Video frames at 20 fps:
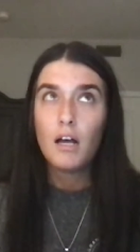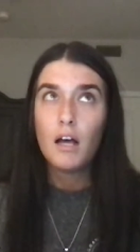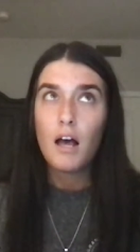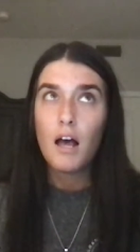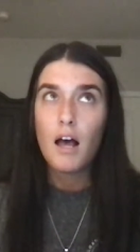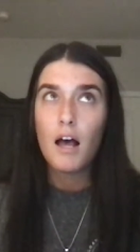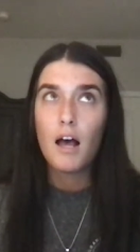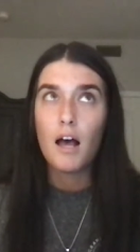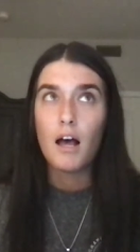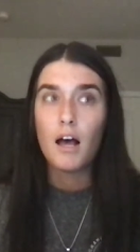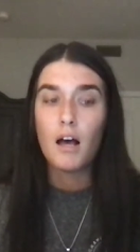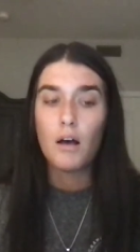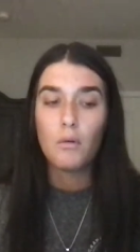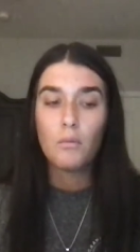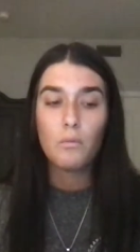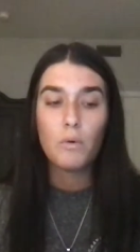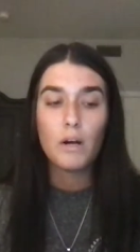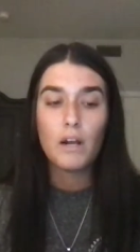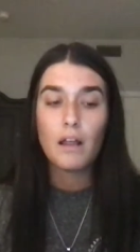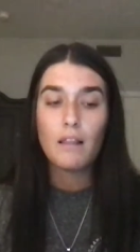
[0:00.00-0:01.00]

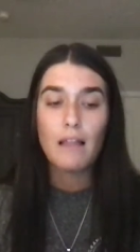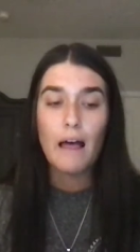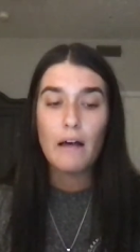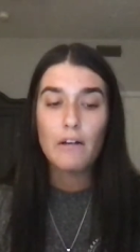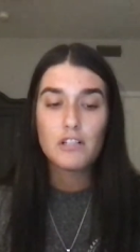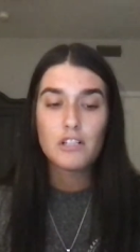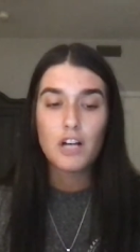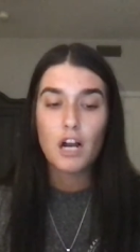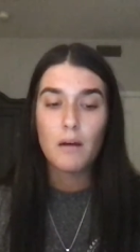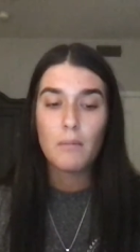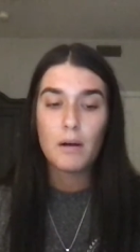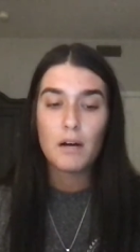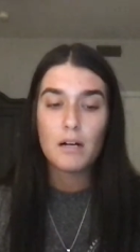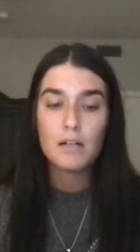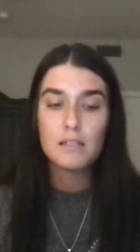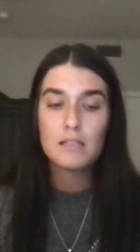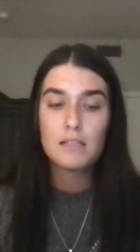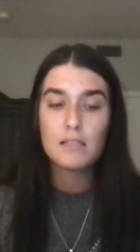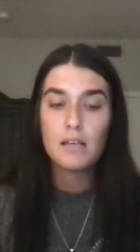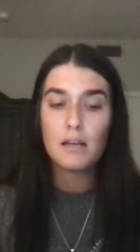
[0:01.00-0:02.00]
would allow
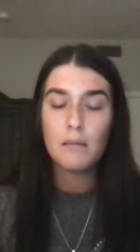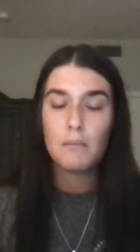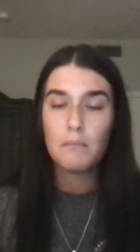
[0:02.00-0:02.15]
Starbucks